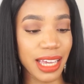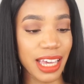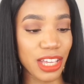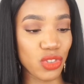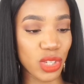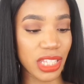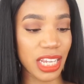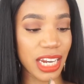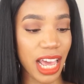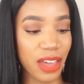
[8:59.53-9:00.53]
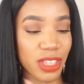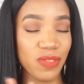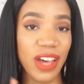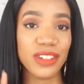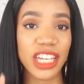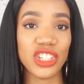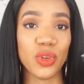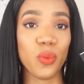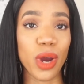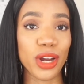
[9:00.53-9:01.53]
Interested in how this
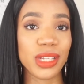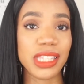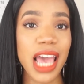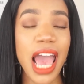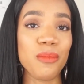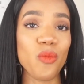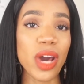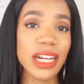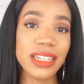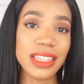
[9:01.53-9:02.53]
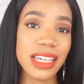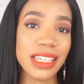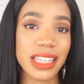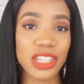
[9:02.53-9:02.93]
foundation works. One of the things that